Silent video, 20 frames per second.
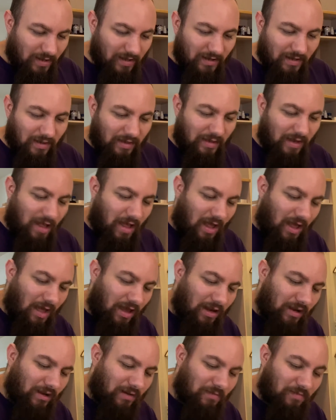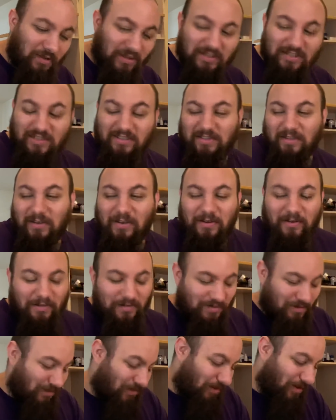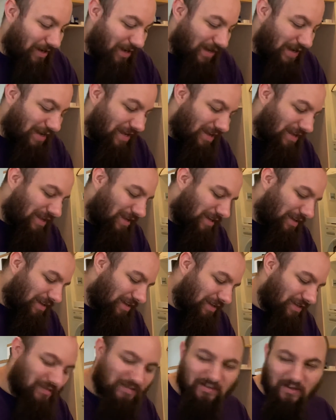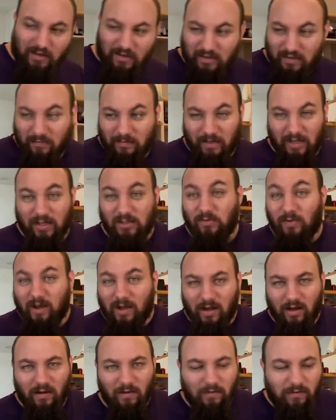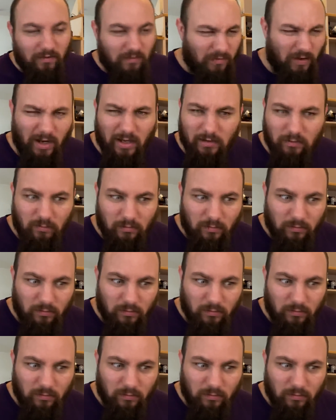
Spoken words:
9 plus 3 is going to be a 12, right?